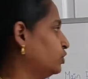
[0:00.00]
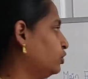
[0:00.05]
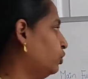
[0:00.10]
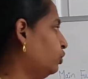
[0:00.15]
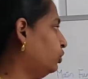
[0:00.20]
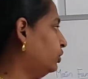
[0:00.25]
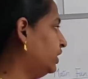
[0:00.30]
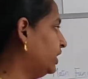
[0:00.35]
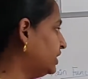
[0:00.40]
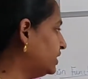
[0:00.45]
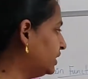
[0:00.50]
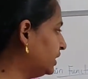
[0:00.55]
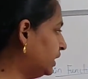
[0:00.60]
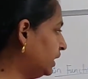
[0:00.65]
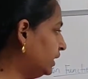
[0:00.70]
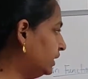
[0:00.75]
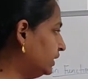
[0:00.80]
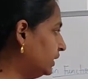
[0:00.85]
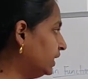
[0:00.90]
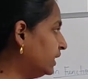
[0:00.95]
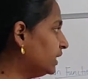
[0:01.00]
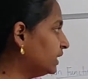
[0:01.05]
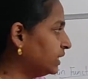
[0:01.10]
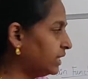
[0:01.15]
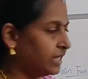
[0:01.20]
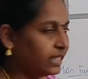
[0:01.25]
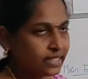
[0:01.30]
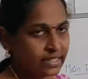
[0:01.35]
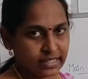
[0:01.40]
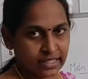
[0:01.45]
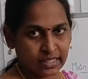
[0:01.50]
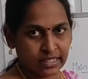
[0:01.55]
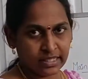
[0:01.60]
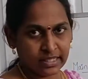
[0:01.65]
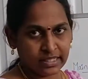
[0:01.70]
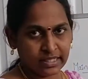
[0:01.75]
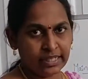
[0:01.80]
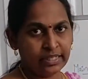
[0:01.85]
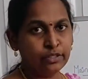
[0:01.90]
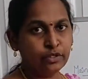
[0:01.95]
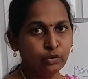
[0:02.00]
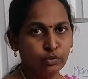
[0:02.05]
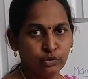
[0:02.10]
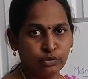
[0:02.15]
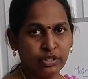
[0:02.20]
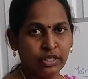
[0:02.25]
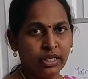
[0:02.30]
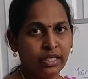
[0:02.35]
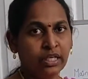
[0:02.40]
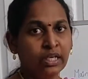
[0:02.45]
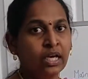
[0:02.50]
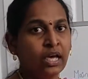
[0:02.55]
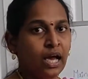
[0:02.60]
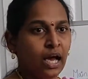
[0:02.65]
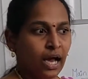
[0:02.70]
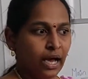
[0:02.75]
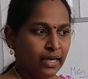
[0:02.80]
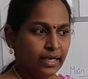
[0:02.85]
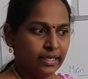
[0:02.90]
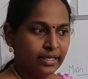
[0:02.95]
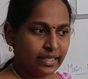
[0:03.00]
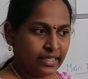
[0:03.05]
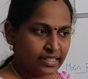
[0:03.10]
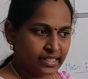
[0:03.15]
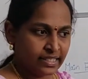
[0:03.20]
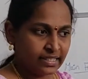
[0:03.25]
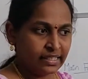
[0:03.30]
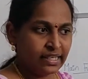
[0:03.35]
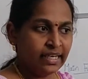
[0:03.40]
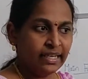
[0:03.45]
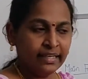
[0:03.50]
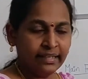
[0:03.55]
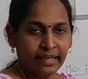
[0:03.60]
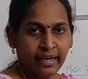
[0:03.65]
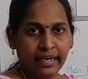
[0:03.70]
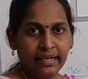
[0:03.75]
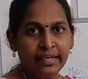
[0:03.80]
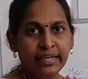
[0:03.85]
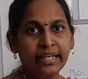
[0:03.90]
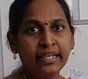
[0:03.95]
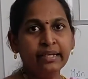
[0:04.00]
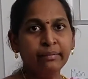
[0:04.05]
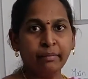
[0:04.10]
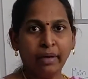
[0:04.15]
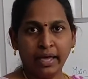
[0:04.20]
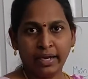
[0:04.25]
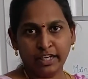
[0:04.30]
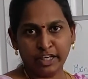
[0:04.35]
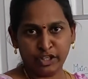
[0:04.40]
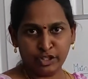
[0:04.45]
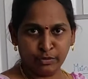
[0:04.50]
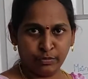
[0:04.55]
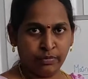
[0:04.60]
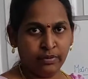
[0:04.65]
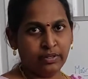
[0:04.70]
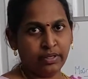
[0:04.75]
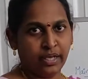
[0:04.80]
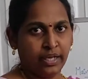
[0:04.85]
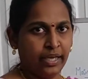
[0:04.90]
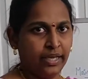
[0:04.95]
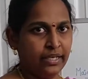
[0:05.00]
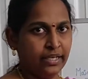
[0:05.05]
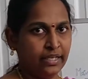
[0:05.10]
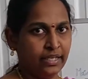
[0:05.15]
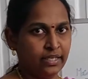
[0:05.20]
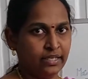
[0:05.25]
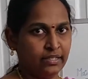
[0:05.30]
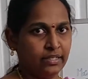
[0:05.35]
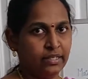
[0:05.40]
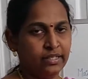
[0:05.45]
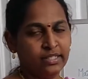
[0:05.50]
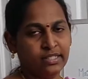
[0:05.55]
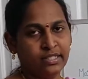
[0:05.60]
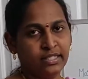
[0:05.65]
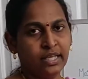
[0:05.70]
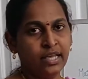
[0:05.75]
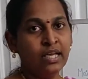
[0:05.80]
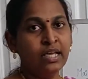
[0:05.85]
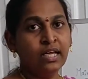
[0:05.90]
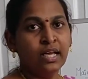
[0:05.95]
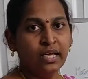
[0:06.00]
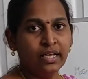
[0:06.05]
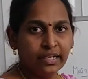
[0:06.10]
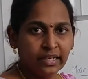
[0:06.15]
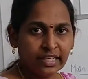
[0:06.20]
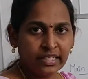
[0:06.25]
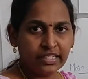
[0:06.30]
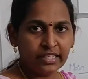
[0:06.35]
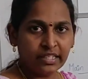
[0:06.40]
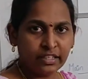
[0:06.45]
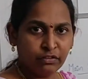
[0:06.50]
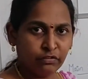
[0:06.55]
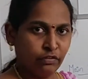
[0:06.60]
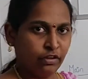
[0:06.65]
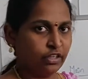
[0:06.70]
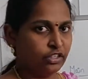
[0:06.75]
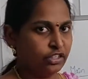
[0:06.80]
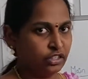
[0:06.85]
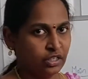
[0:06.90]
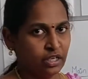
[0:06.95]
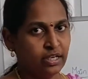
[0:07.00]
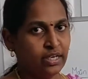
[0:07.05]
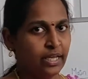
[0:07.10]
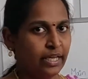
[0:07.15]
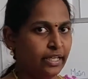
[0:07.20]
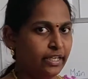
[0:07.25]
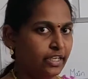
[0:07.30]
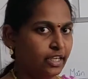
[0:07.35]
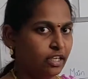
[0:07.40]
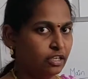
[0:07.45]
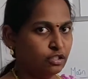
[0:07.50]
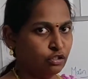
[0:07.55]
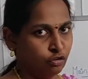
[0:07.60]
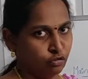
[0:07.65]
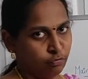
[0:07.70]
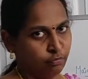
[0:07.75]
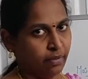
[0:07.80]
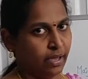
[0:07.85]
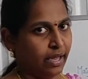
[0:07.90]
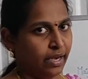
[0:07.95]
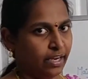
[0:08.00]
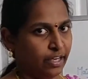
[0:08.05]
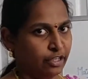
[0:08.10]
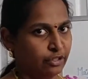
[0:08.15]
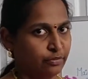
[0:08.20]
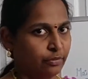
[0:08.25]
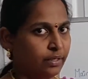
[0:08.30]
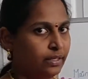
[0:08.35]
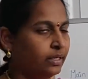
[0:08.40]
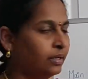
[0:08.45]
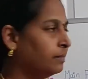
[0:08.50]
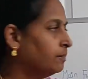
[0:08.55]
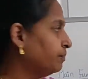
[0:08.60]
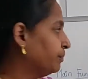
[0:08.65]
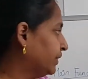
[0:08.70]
So these are all the recently using and recently trending management areas, that is the recent functional areas of management.